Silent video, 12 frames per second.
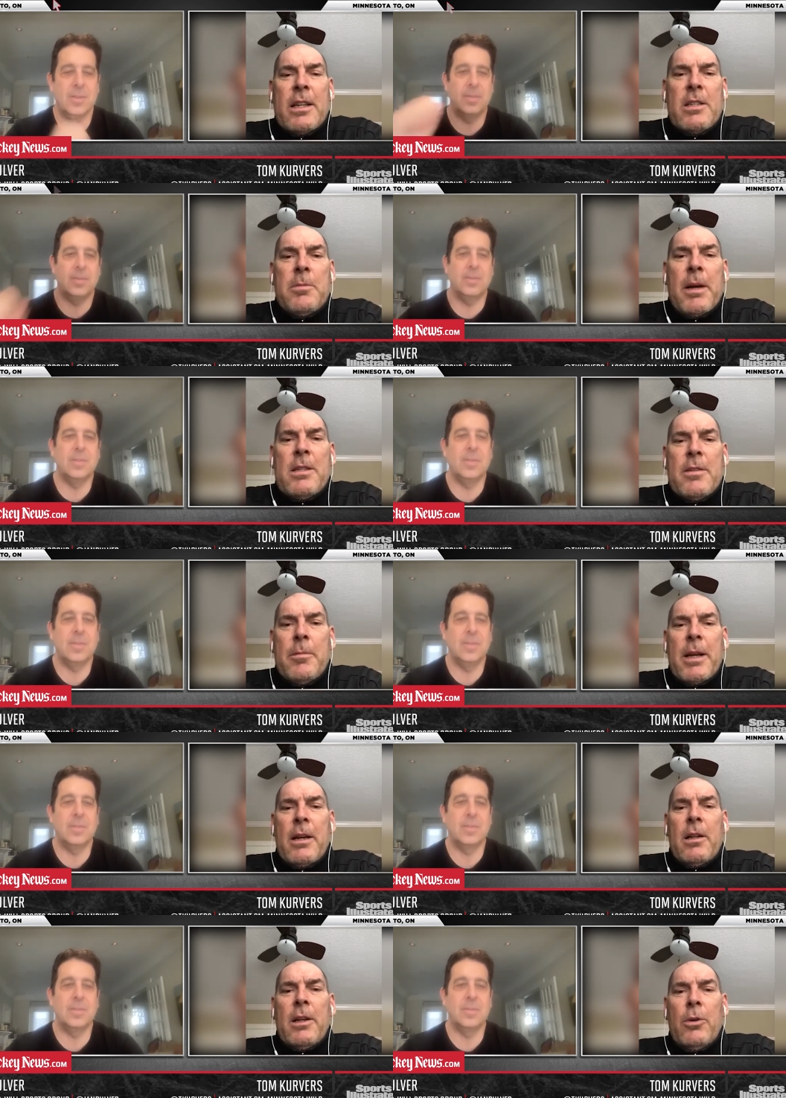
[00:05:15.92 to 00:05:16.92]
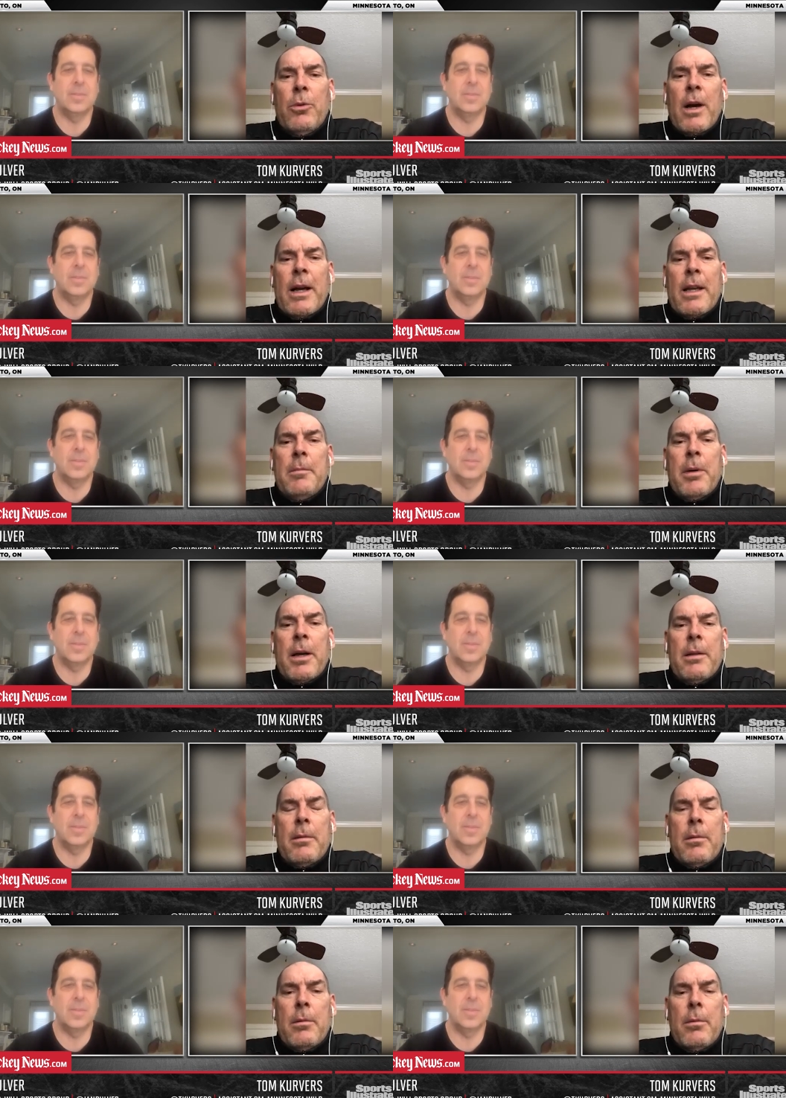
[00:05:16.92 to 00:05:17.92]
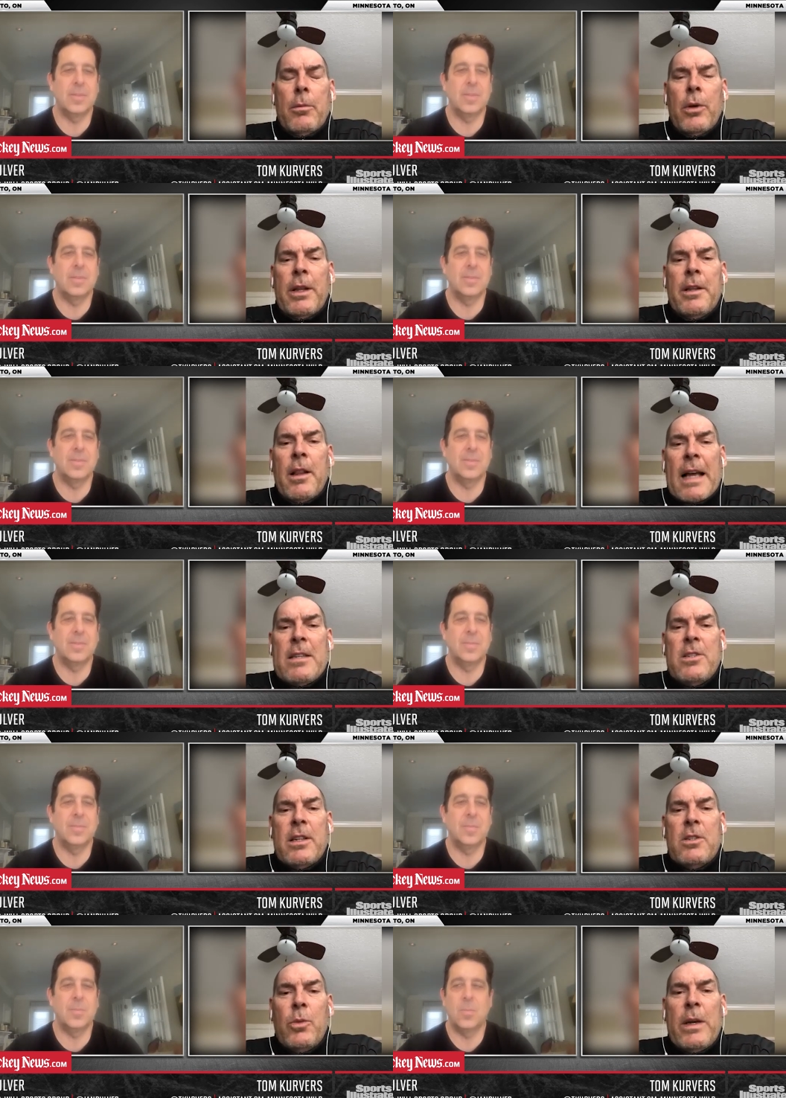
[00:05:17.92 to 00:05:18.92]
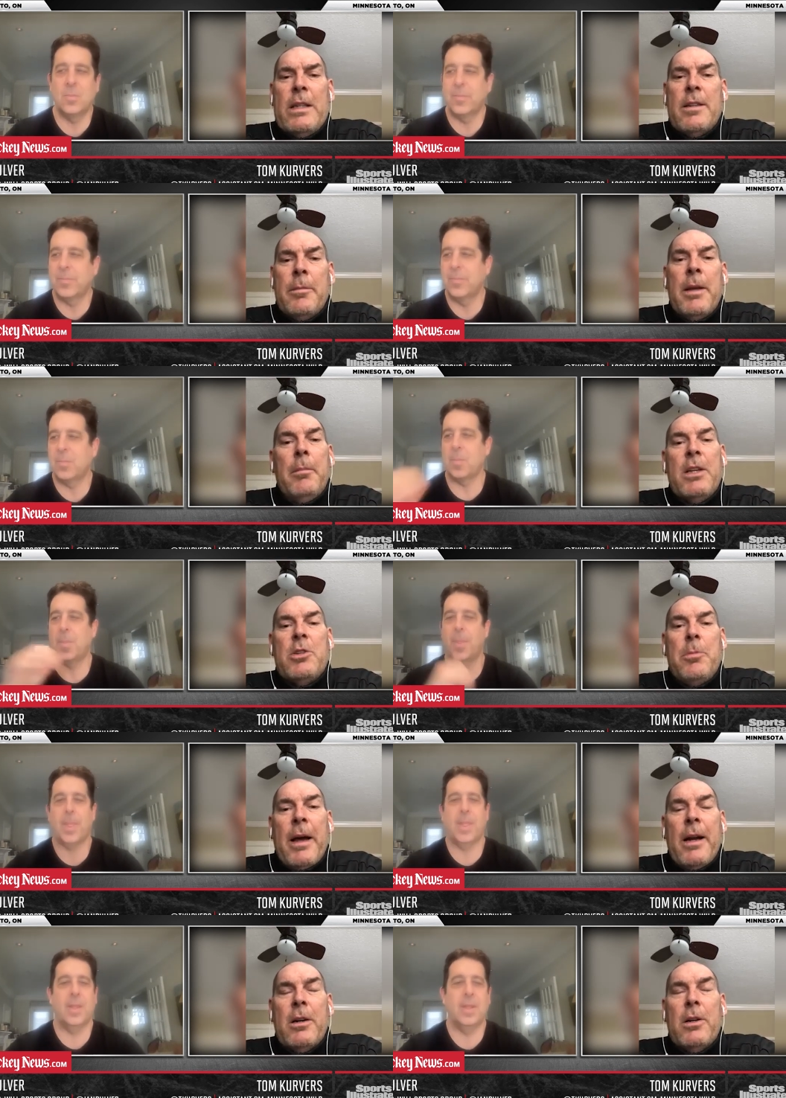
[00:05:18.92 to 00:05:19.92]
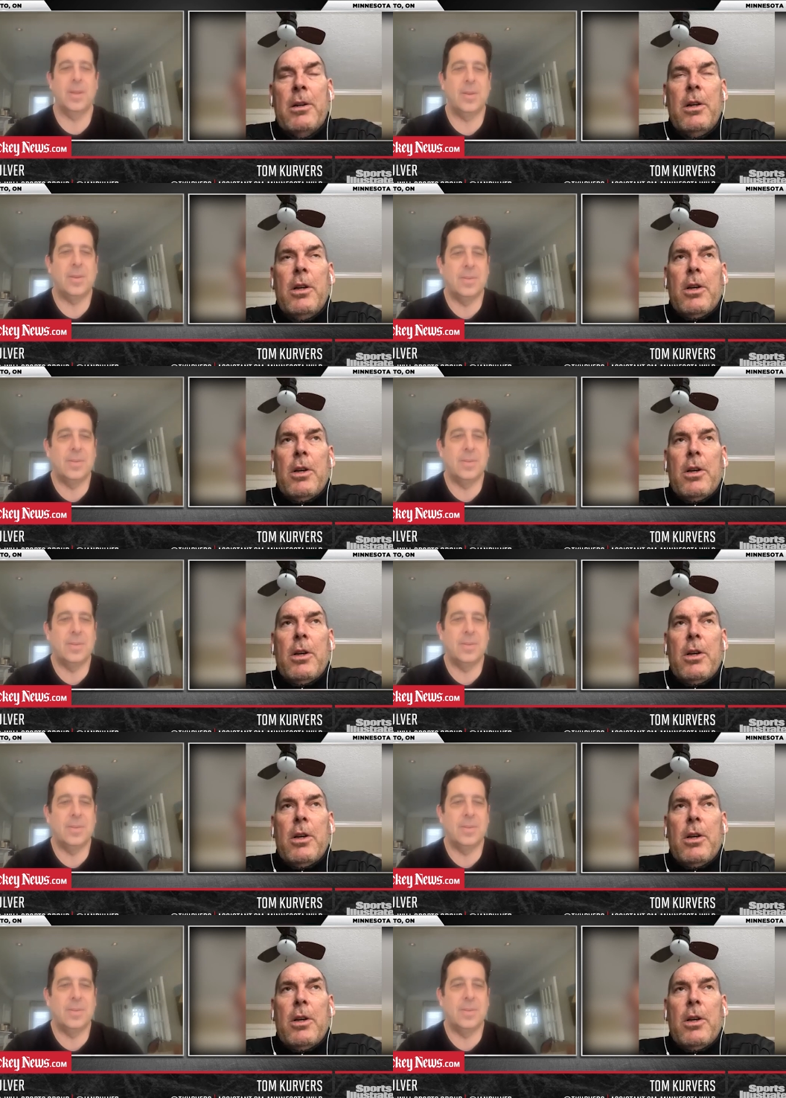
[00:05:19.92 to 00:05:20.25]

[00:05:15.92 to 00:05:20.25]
Speaker 1: six months have been a little rugged, but really the last six weeks have been much better.